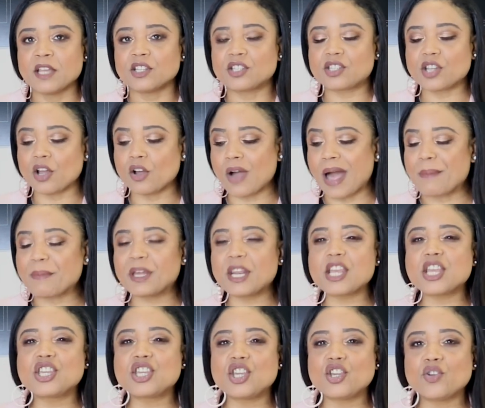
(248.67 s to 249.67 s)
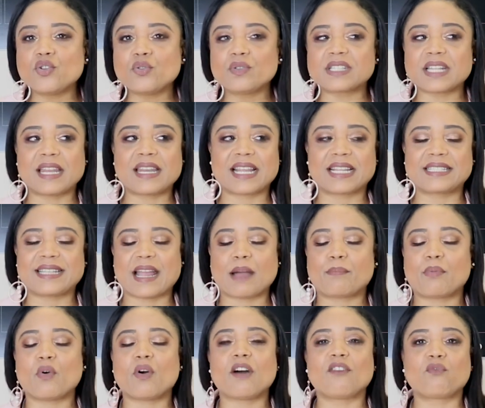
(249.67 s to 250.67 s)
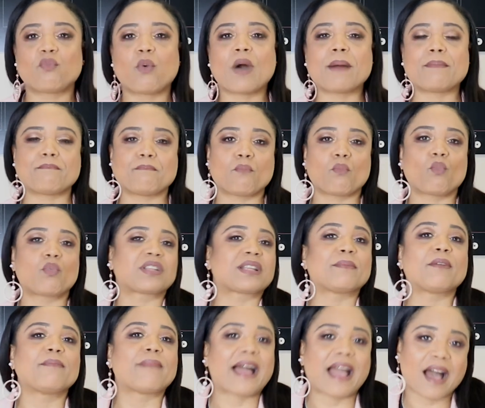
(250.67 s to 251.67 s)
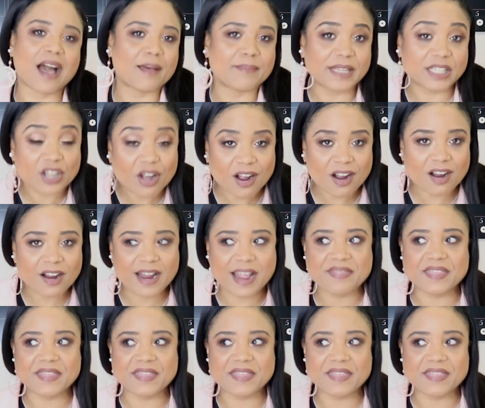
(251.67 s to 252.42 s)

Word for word: So I'm going to use an example of what some of my hobbies are,